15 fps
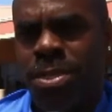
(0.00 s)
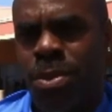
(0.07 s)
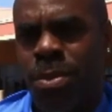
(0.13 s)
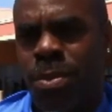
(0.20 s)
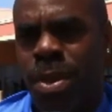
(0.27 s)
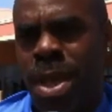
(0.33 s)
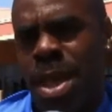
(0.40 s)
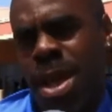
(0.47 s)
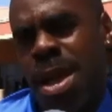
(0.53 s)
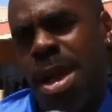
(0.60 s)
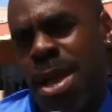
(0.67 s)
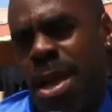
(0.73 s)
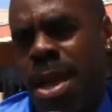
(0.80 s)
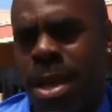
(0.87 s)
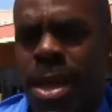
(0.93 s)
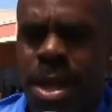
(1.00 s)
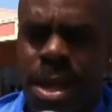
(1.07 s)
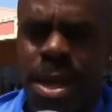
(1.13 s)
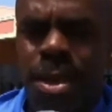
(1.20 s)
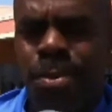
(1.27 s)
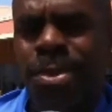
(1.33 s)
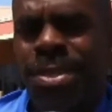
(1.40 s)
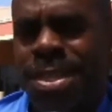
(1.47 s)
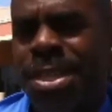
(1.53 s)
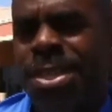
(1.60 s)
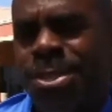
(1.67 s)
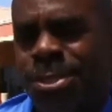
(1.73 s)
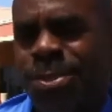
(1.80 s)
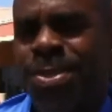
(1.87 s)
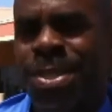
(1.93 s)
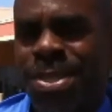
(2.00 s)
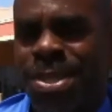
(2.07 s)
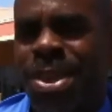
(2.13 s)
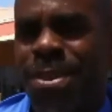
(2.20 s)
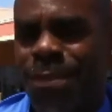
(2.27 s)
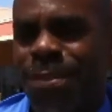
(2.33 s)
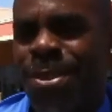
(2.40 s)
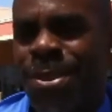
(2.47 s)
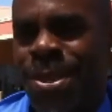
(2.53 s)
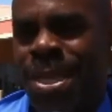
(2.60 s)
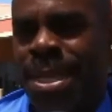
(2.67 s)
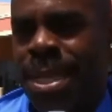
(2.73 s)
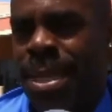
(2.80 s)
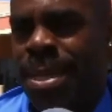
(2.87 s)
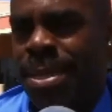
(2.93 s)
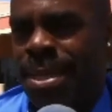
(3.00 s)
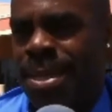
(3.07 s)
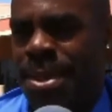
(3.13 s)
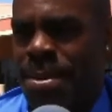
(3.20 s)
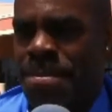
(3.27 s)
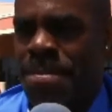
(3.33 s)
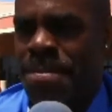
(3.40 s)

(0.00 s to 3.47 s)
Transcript: So I would say the juices are flowing again. Yeah.